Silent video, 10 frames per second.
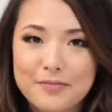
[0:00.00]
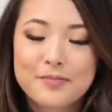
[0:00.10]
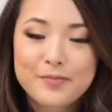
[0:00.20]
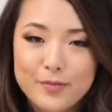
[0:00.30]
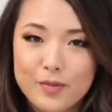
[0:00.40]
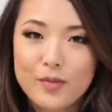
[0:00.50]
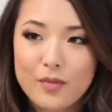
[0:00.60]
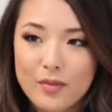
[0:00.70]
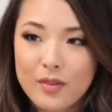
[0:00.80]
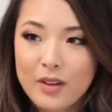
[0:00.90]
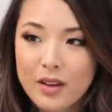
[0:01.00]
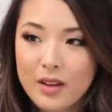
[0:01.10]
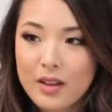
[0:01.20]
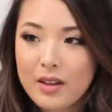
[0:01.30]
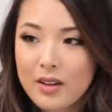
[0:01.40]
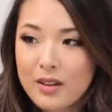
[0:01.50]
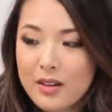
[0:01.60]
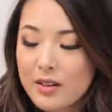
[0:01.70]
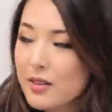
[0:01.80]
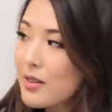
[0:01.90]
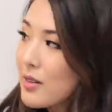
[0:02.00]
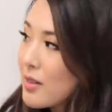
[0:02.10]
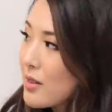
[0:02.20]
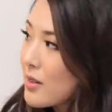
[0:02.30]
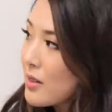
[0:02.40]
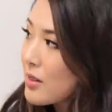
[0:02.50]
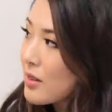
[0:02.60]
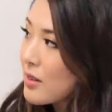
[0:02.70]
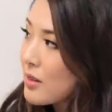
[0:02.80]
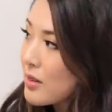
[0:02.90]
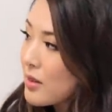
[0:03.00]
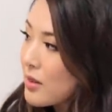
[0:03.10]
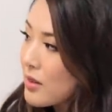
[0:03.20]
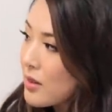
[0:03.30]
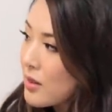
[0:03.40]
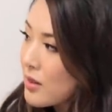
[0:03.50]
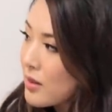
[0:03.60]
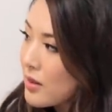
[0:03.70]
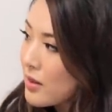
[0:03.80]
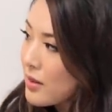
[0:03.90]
This person isn't speaking.